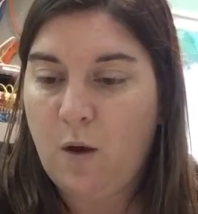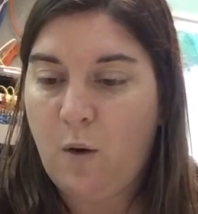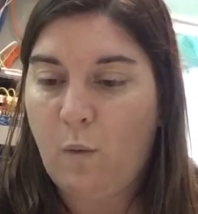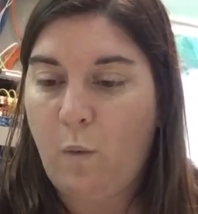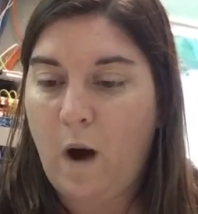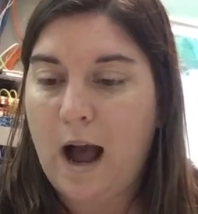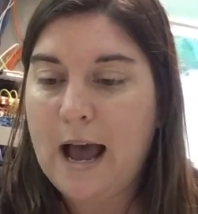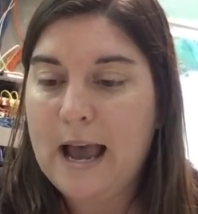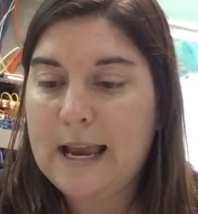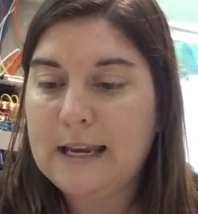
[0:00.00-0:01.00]

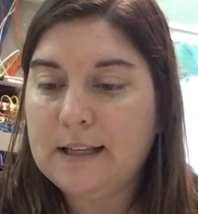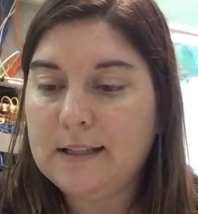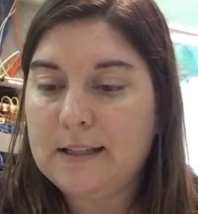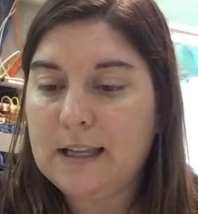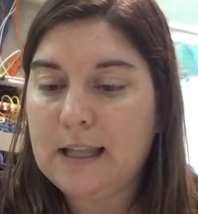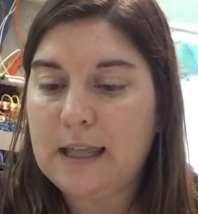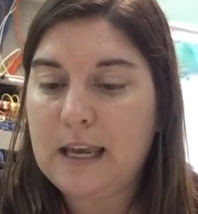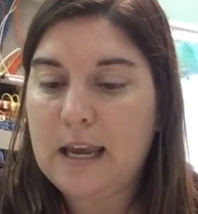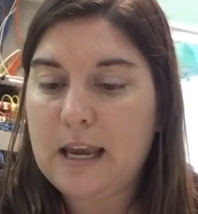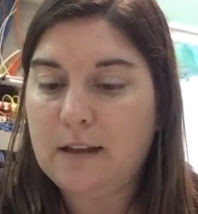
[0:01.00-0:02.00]
Wind
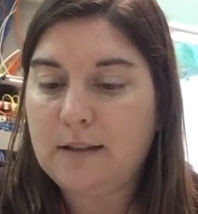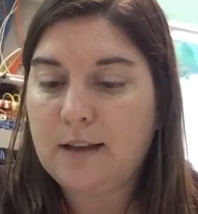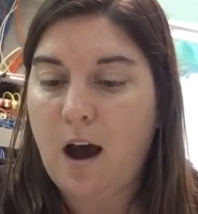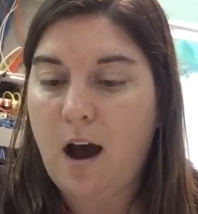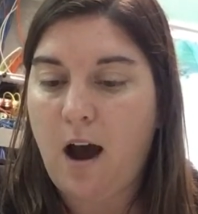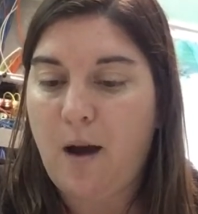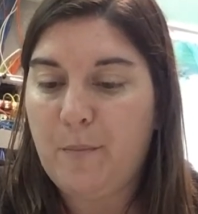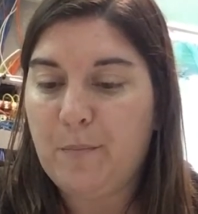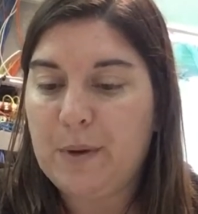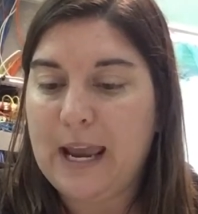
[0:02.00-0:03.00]
the top
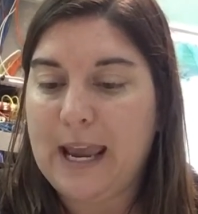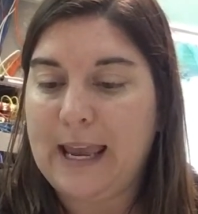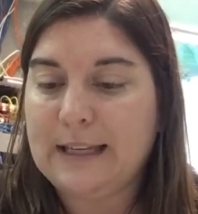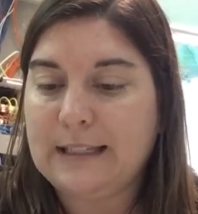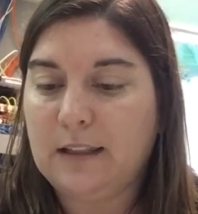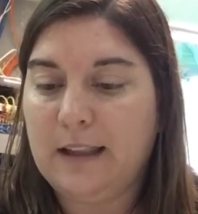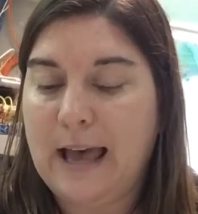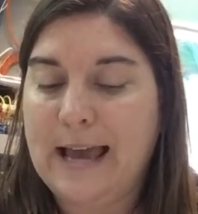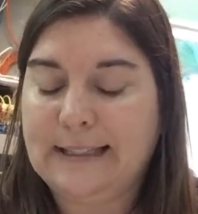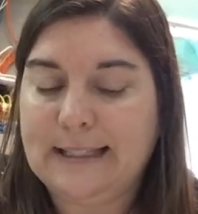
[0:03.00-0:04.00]
and
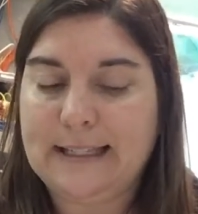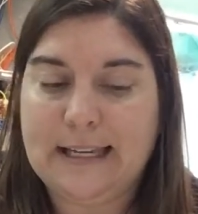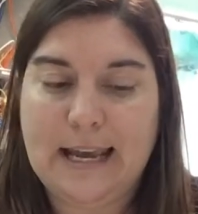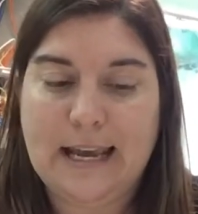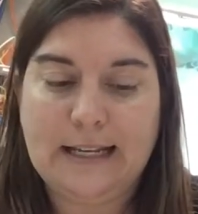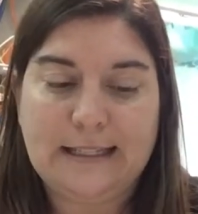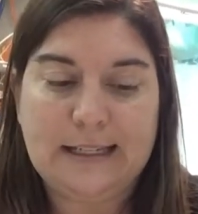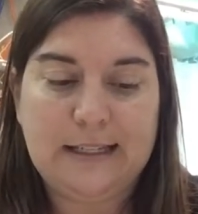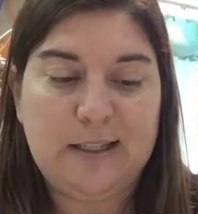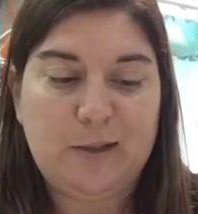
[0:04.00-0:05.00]
let it
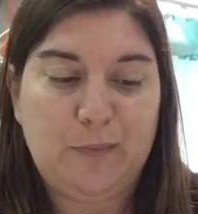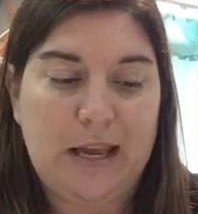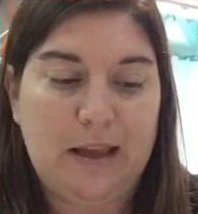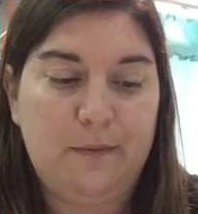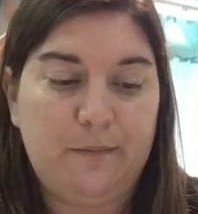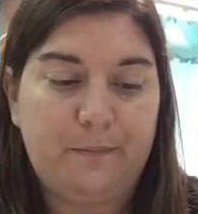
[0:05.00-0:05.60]
spin.